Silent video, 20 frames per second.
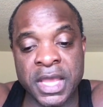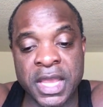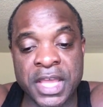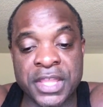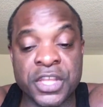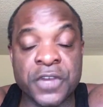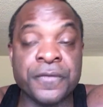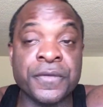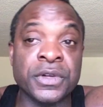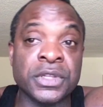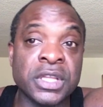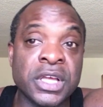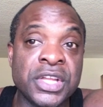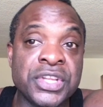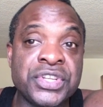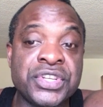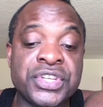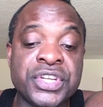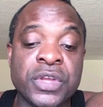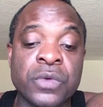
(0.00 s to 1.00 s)
And then for
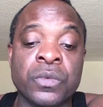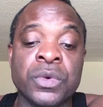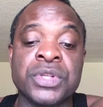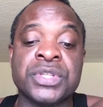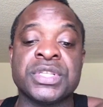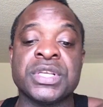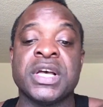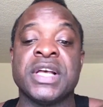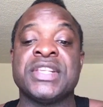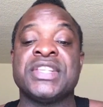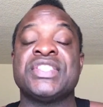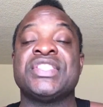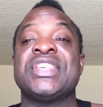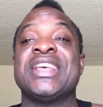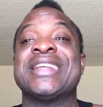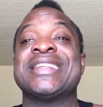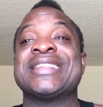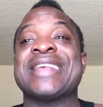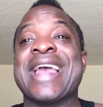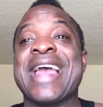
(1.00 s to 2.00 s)
lunch, it was
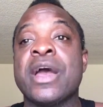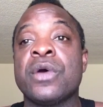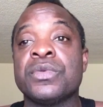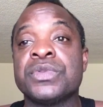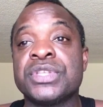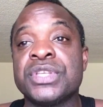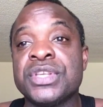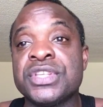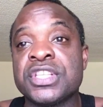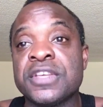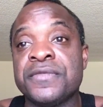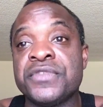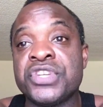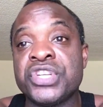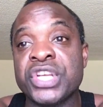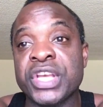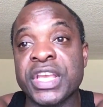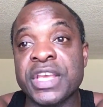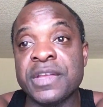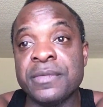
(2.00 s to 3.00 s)
6 ounces of
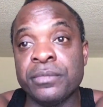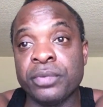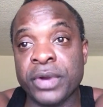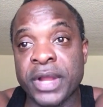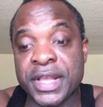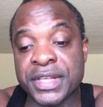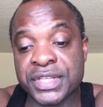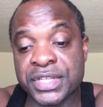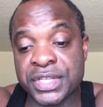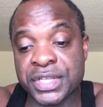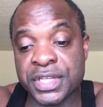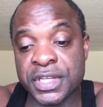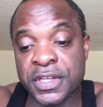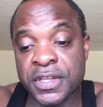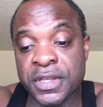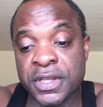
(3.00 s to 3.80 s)
chicken breast,